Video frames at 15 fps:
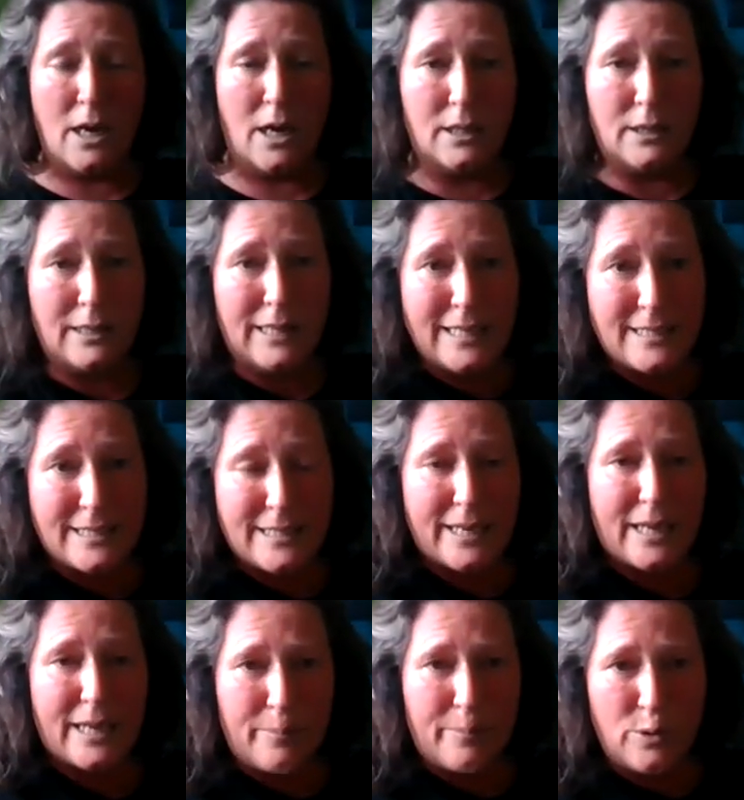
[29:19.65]
holistic
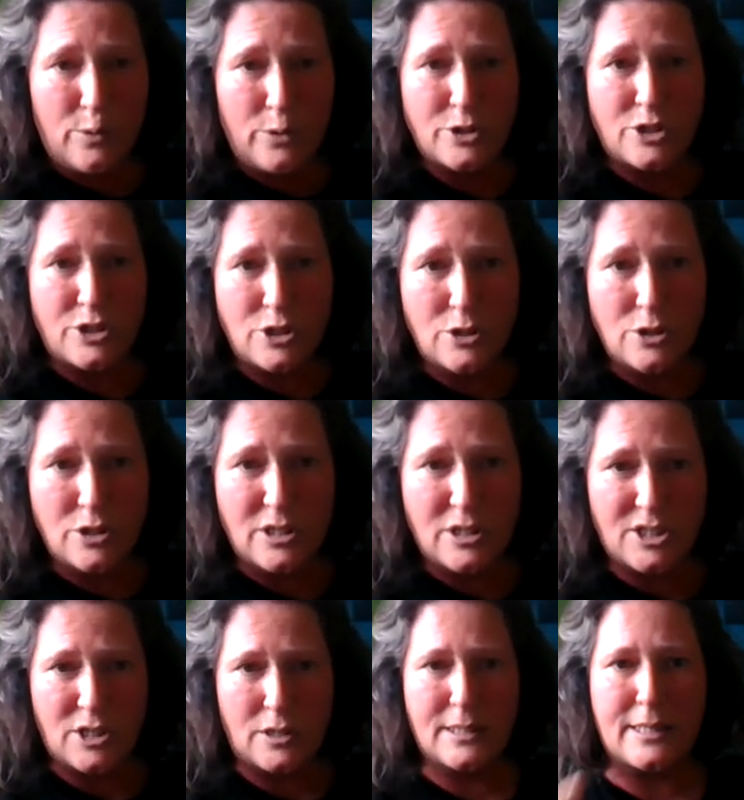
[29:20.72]
approach to
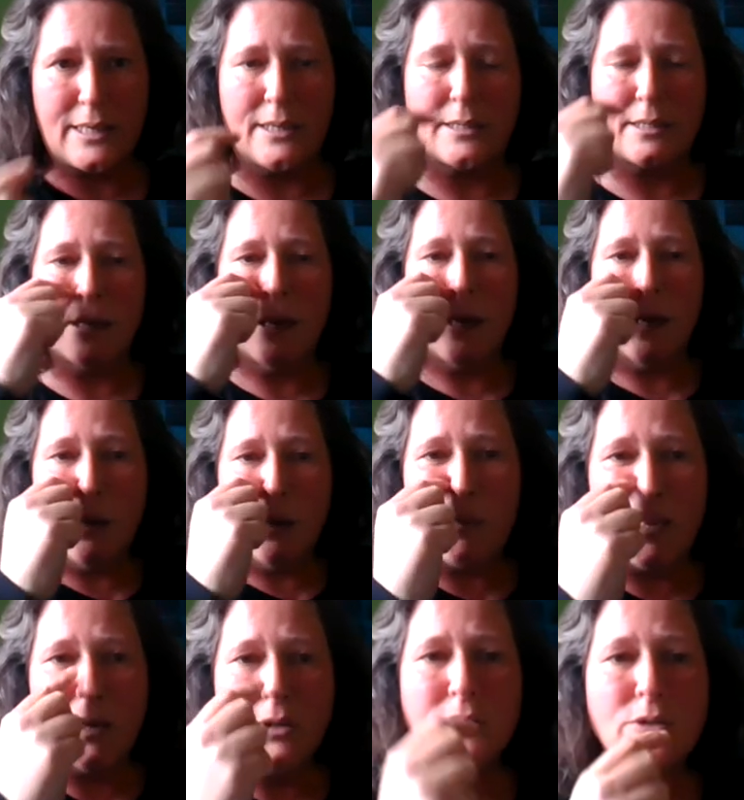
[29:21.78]
digital skills.
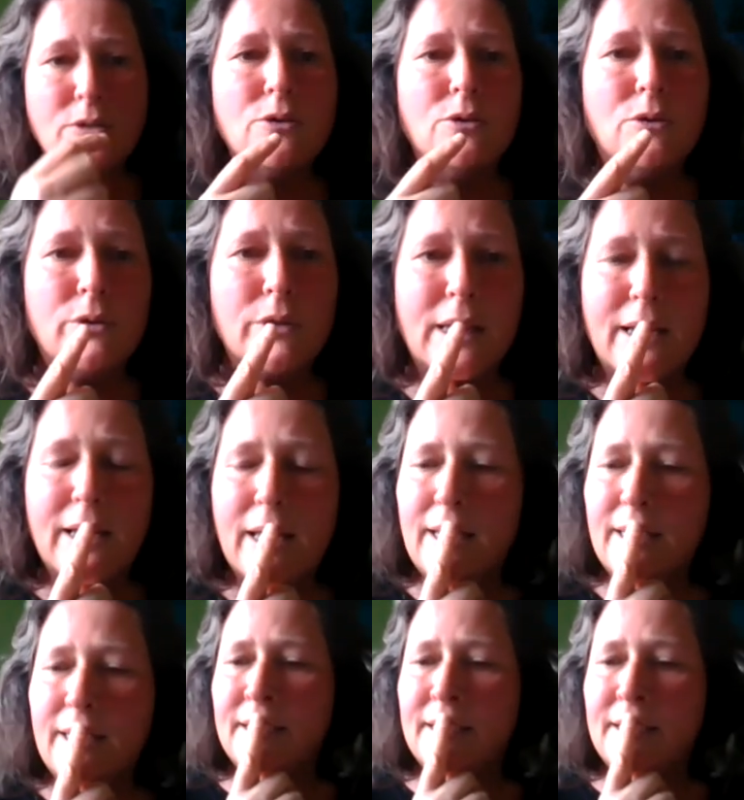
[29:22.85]
We also know that